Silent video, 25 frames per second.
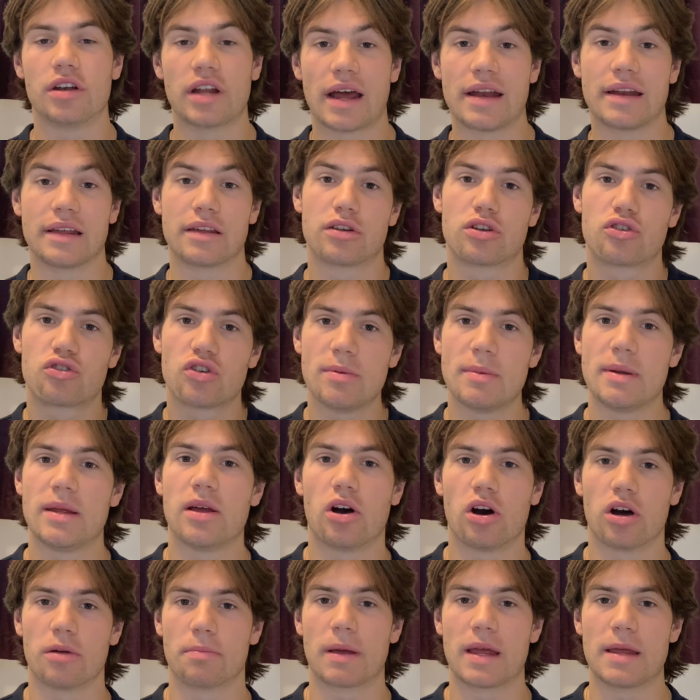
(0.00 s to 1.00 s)
and extremely
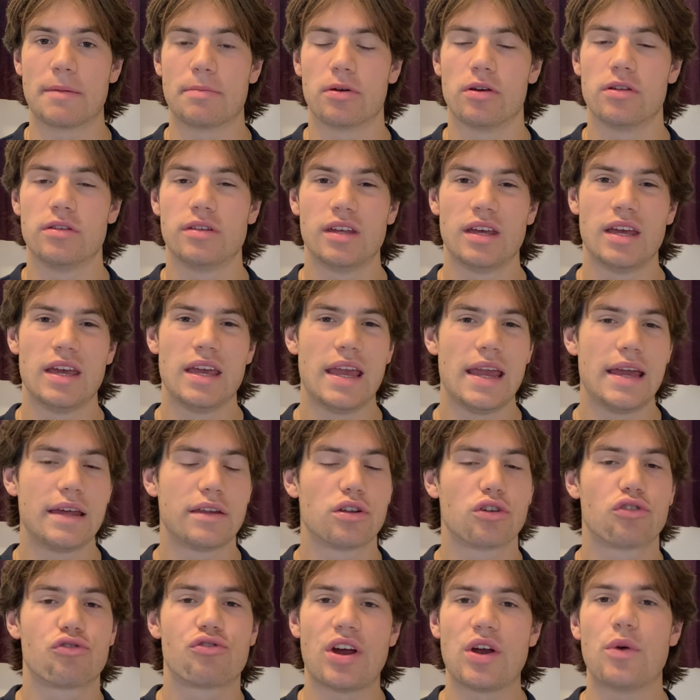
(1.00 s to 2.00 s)
hard papers, it's
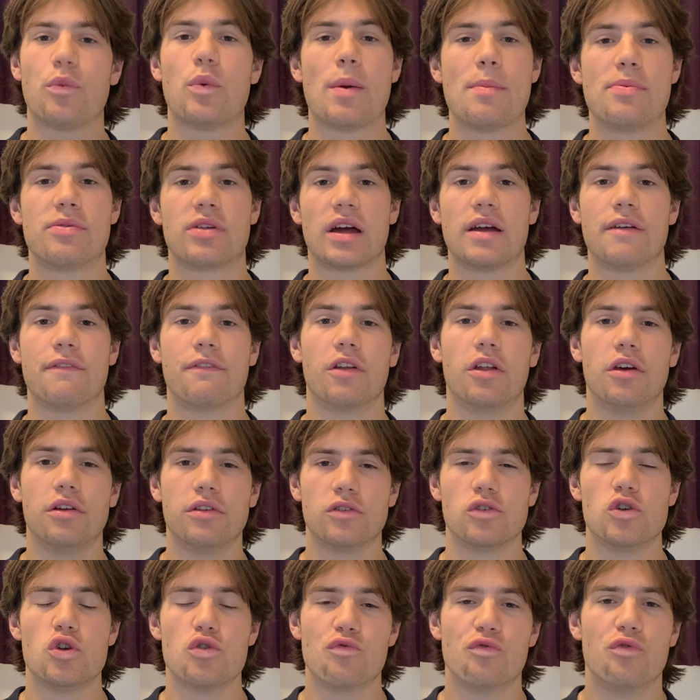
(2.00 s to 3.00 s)
a great website for those
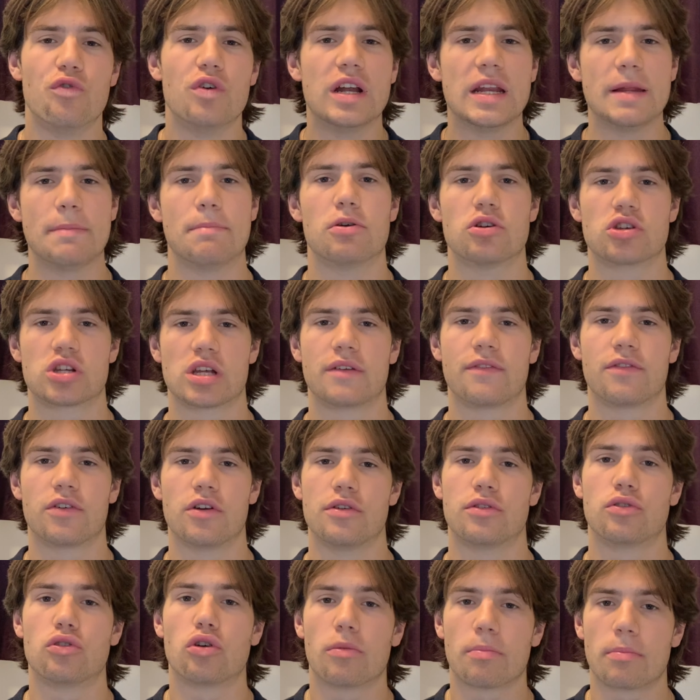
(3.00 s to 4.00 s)
of you really pushing for
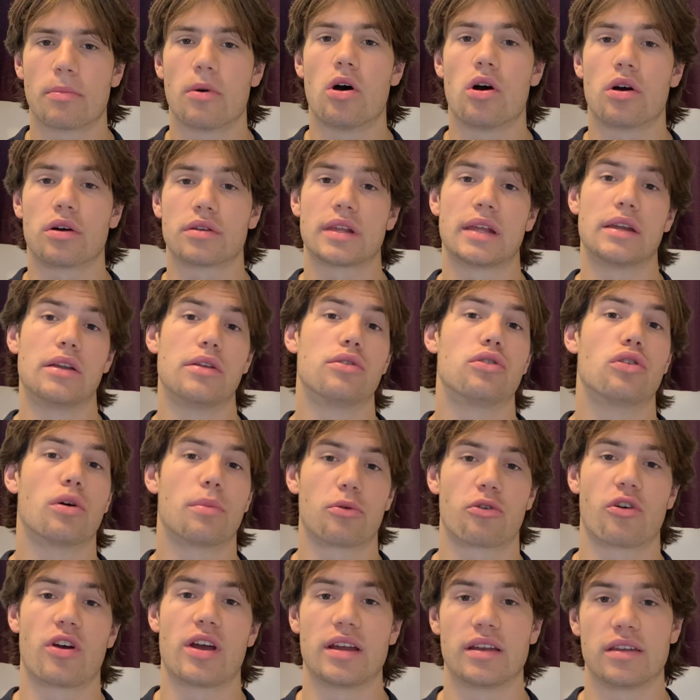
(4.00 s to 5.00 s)
those top marks and those top
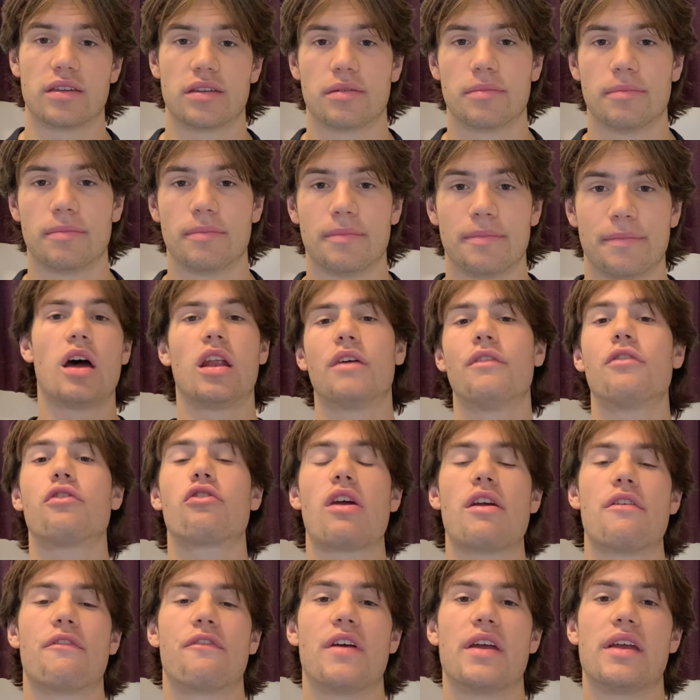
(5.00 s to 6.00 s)
grades. Another
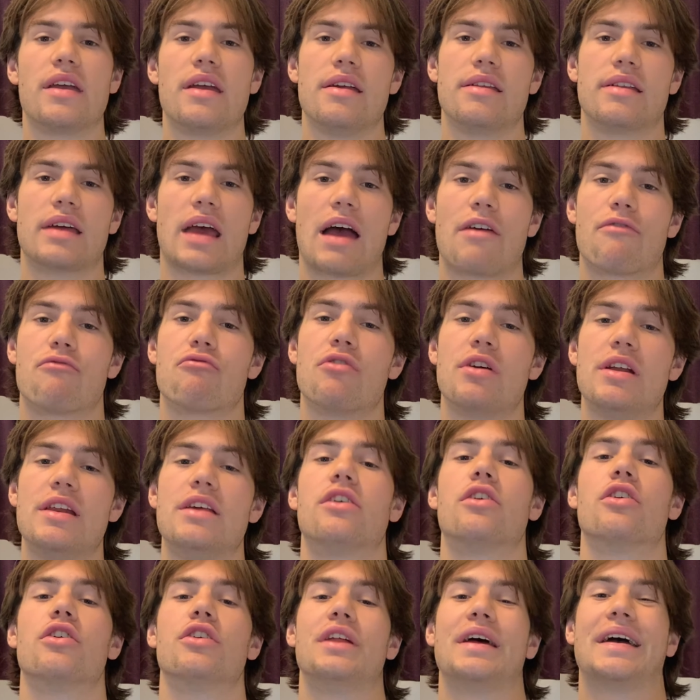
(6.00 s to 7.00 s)
great thing is they have really
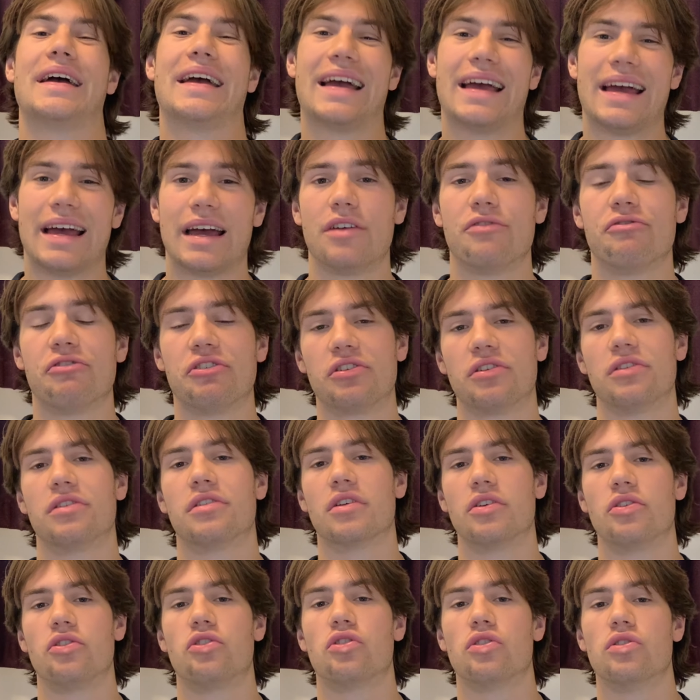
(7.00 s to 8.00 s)
good handwritten
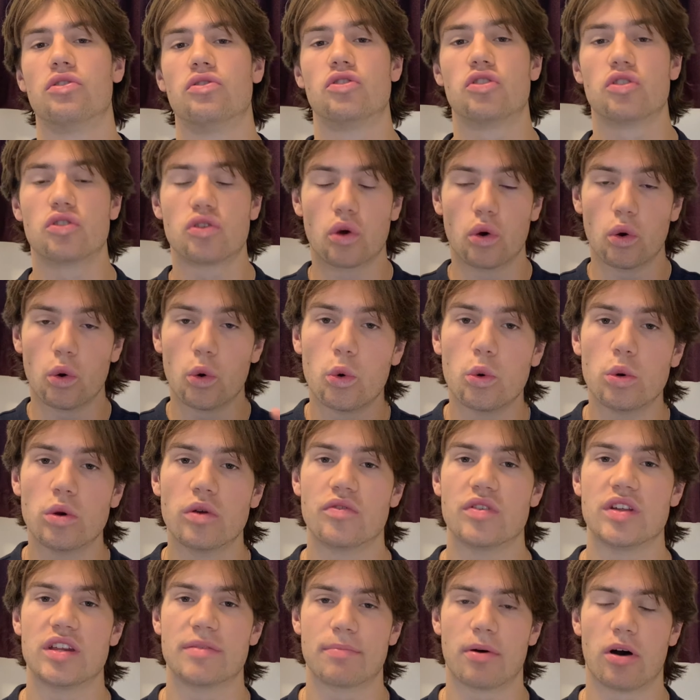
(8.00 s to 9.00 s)
solutions to all of
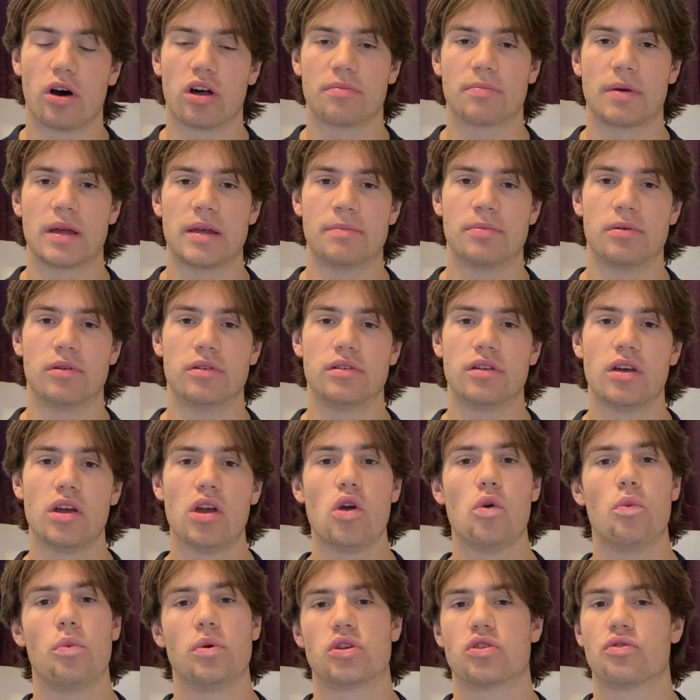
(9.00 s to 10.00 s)
these past papers,
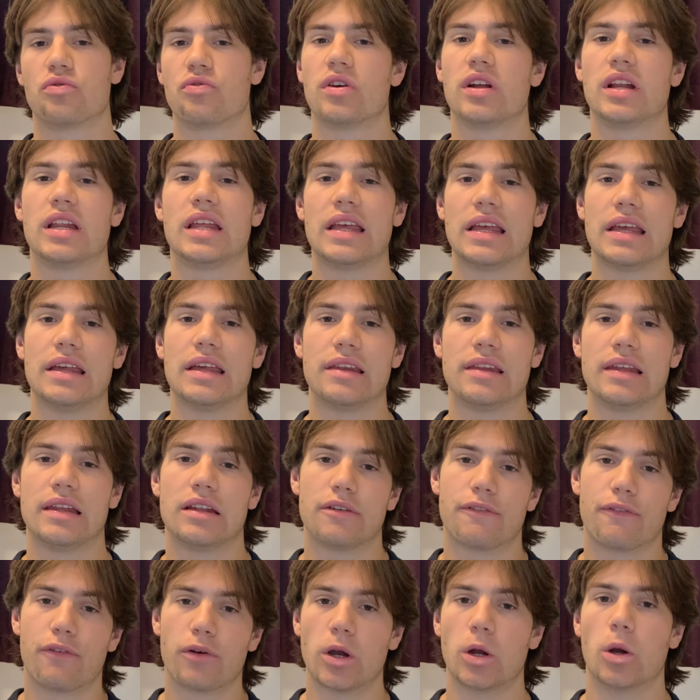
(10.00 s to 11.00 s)
which are really easy to
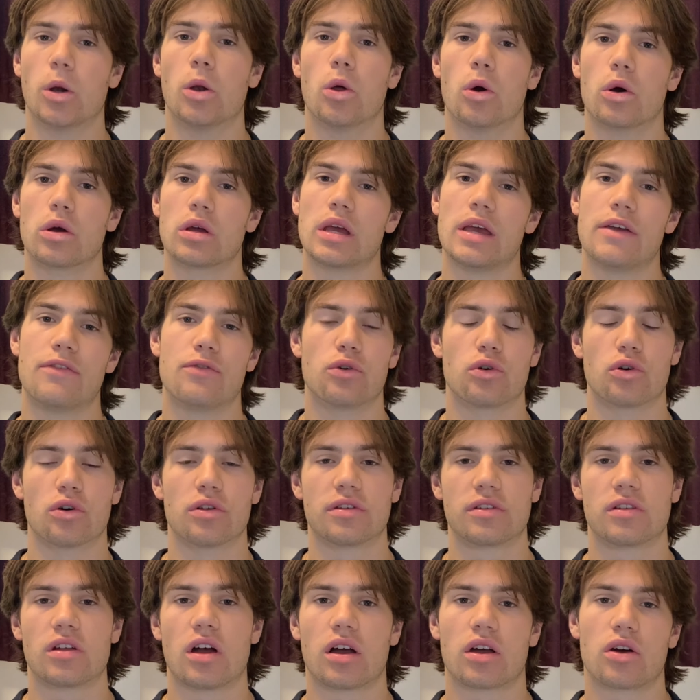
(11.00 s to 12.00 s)
follow along if you've got
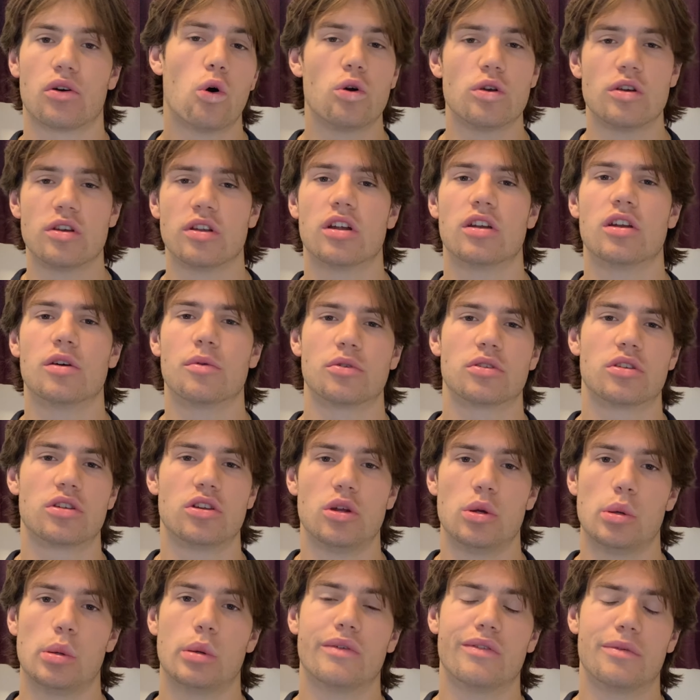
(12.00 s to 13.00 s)
stuck or you don't know what to
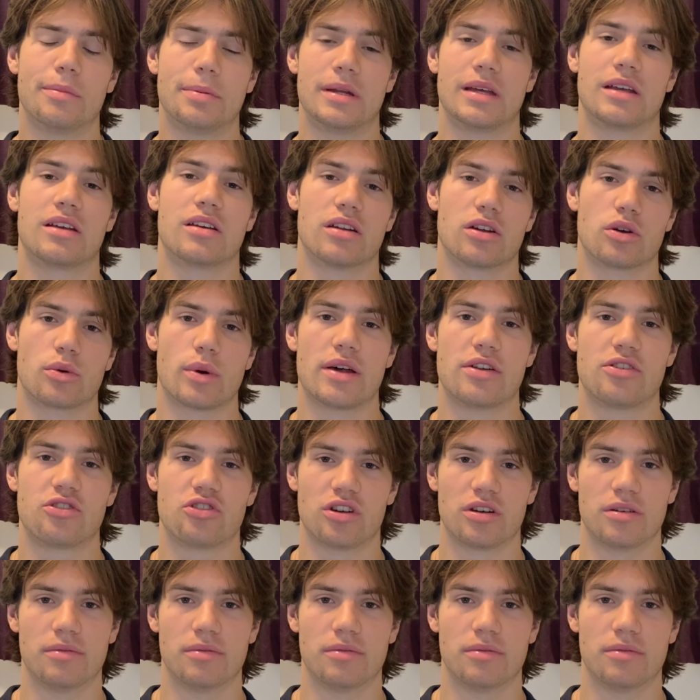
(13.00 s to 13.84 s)
do with a particular question.